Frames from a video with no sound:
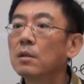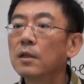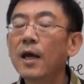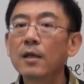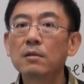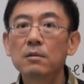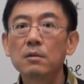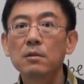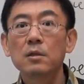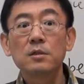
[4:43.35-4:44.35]
Then
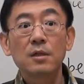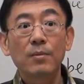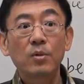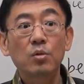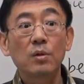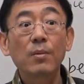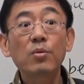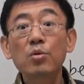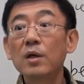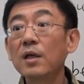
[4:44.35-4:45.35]
this is number two.
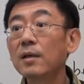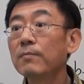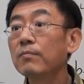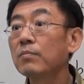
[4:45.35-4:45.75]
Number three,